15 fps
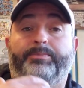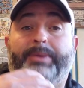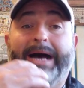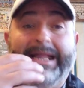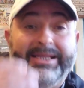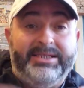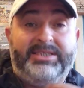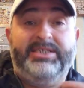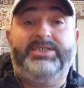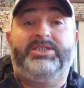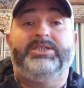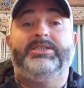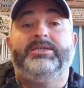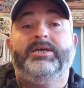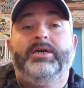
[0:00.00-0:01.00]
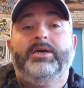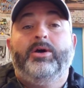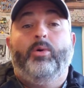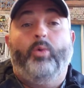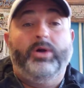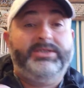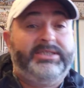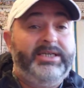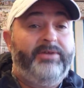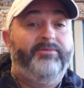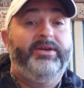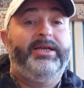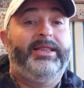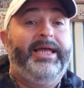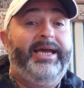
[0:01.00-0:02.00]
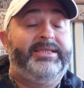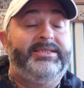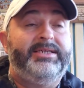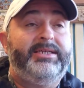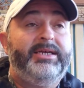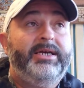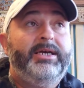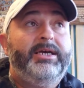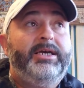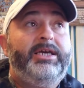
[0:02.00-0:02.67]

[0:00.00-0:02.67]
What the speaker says: politician wants to get reelected,